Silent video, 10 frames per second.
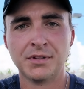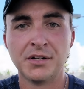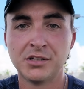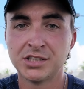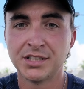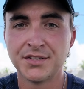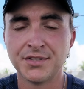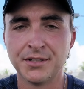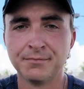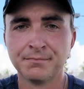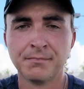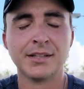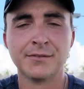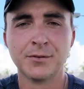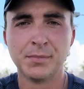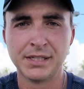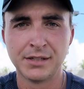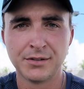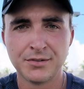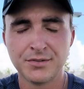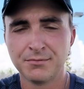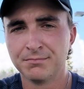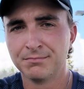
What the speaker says: in all honesty, I think for beginners,